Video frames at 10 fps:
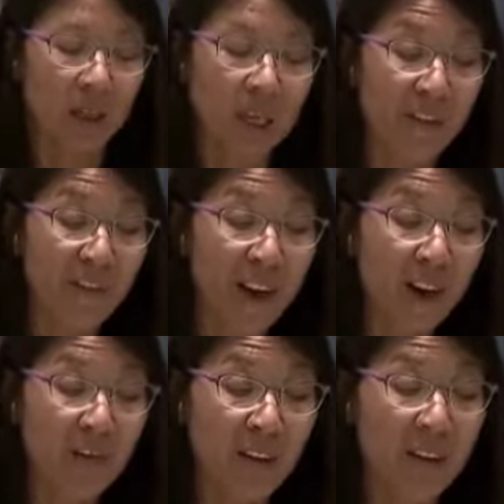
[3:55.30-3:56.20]
The
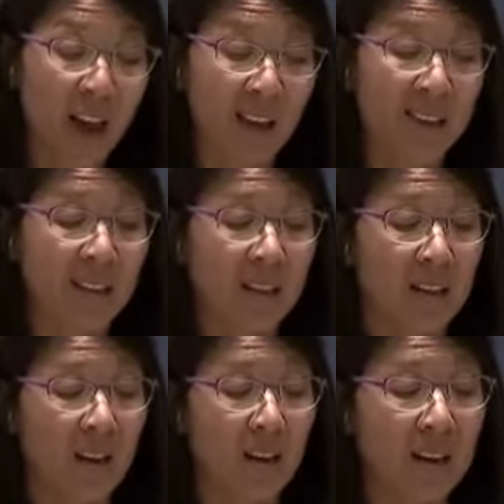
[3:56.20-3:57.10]
effect of attacks
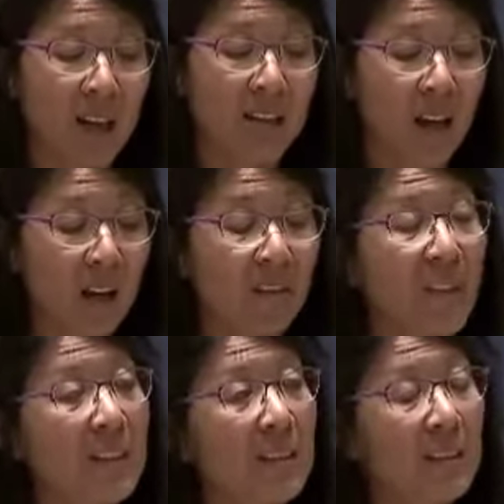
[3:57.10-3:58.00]
against health
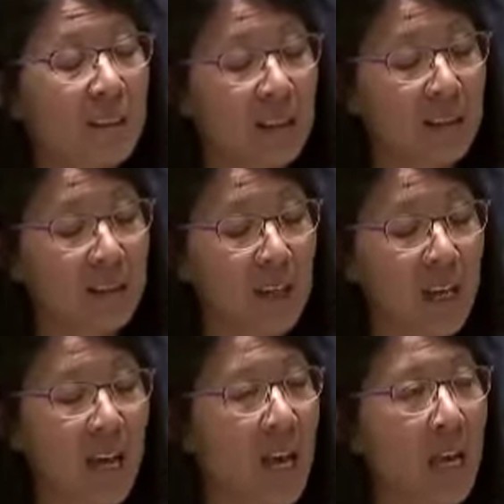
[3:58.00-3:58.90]
facilities
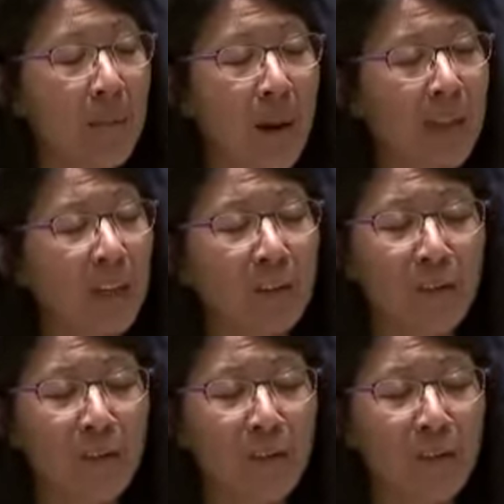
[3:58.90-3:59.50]
emanate